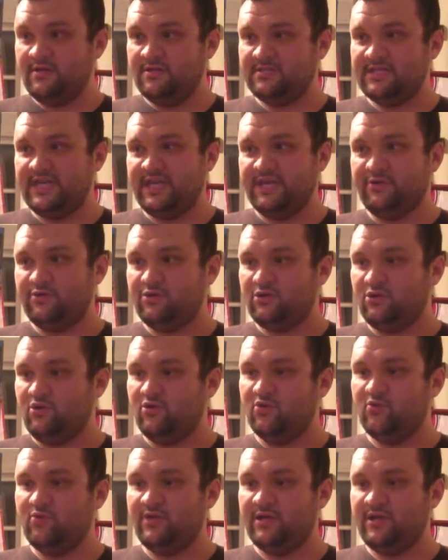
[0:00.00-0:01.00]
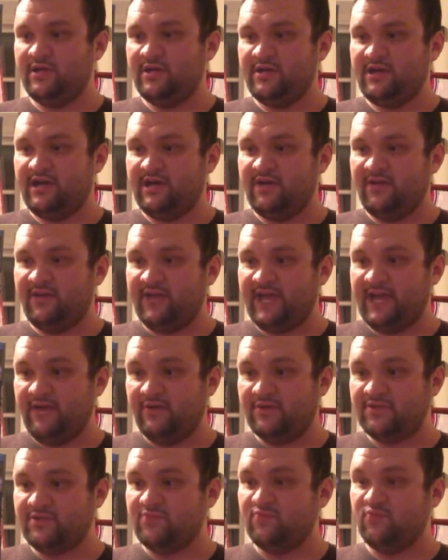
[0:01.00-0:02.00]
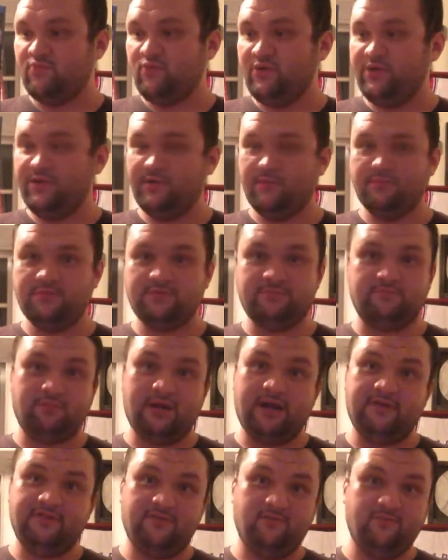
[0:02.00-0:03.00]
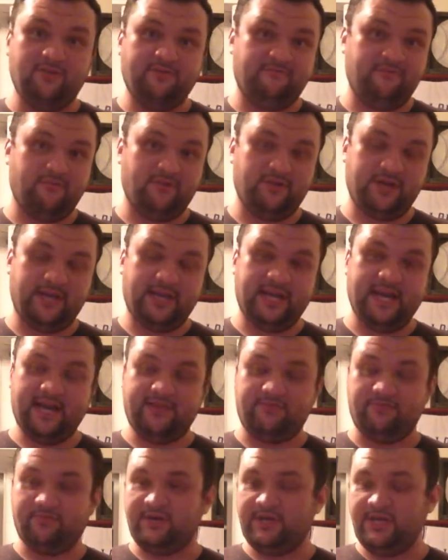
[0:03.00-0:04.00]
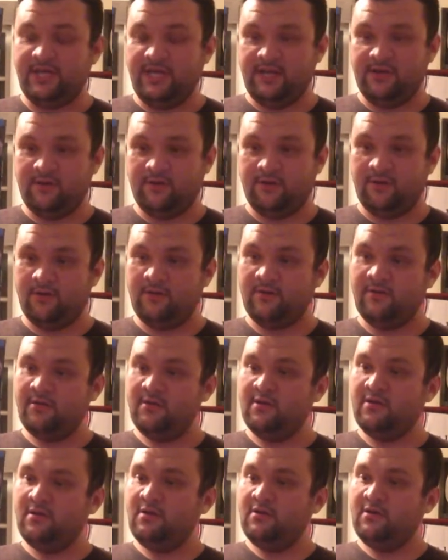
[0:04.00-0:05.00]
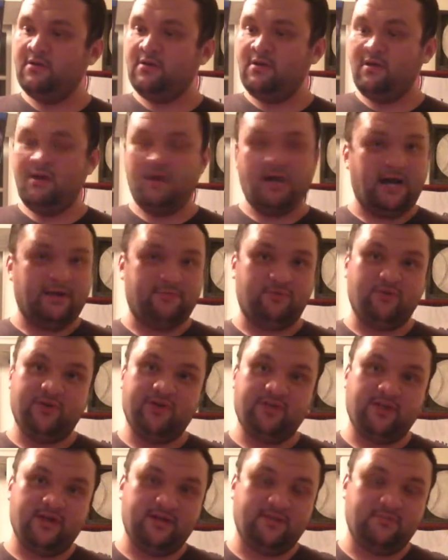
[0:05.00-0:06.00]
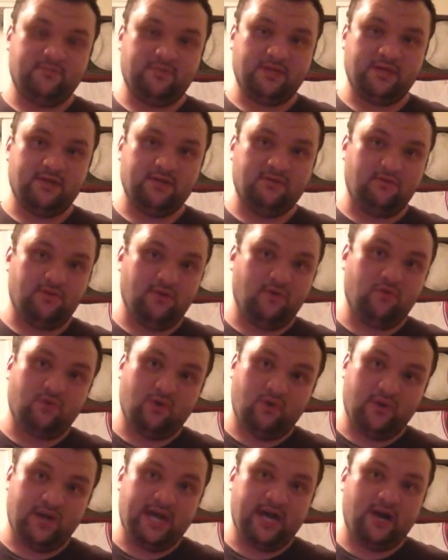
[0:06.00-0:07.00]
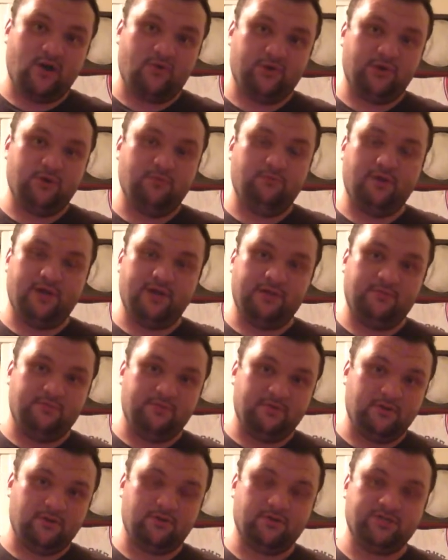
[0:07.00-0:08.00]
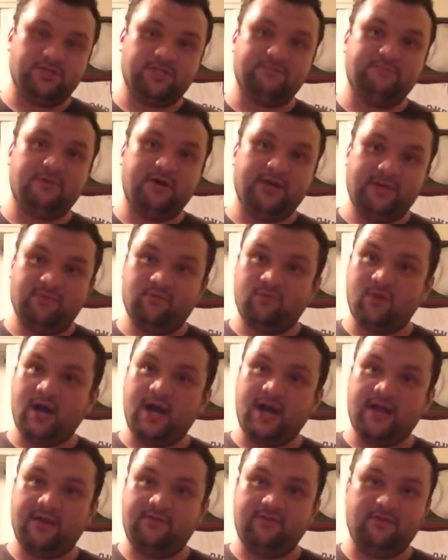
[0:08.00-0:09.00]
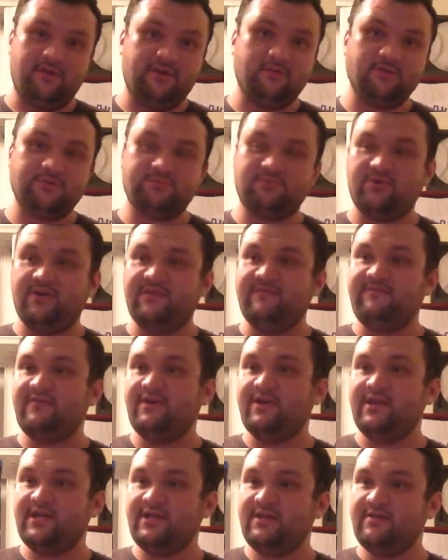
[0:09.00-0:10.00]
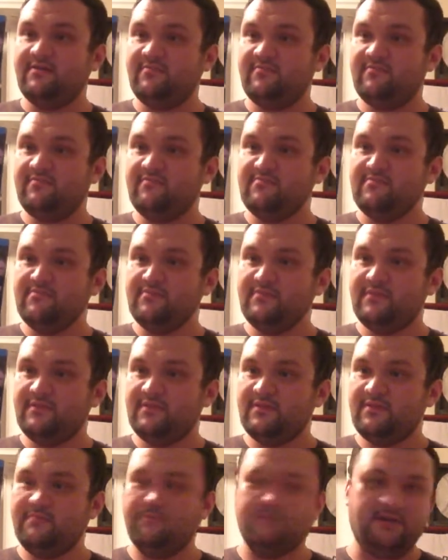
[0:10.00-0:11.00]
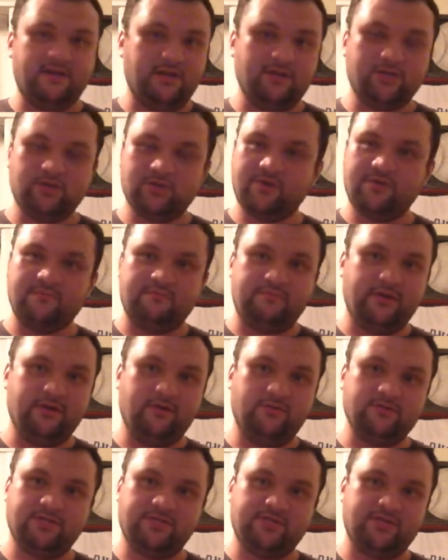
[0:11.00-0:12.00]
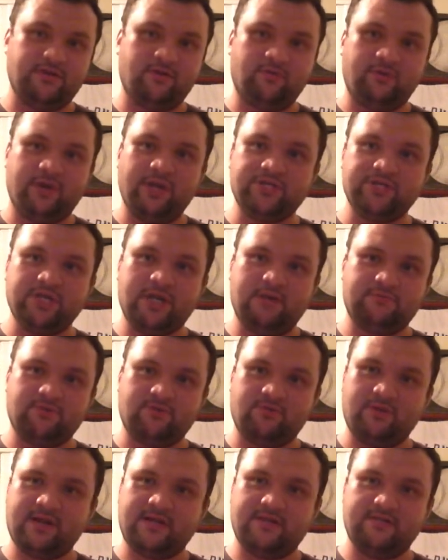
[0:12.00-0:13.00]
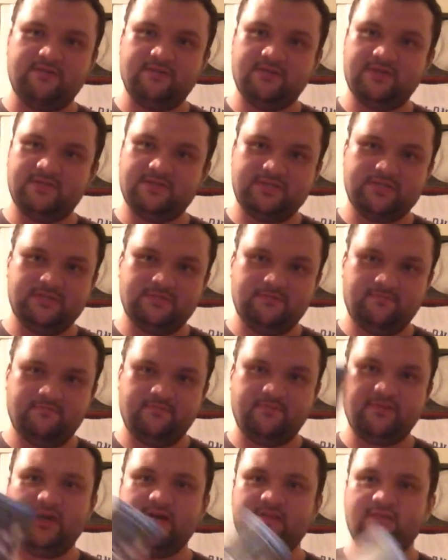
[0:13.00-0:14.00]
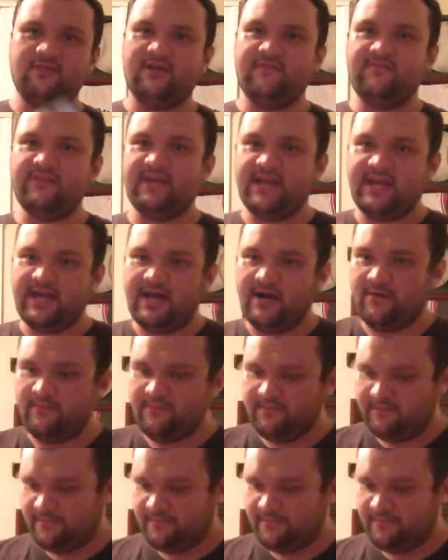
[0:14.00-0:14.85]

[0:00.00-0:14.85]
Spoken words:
Daniel Kaluuya. I like Allison Williams, Bradley Whitford, and Catherine Keener. I really like the Laurel Howery, who played Chris's buddy Rod. I thought he was pretty funny. And Jordan Peele just did a great job directing this. Love Get Out.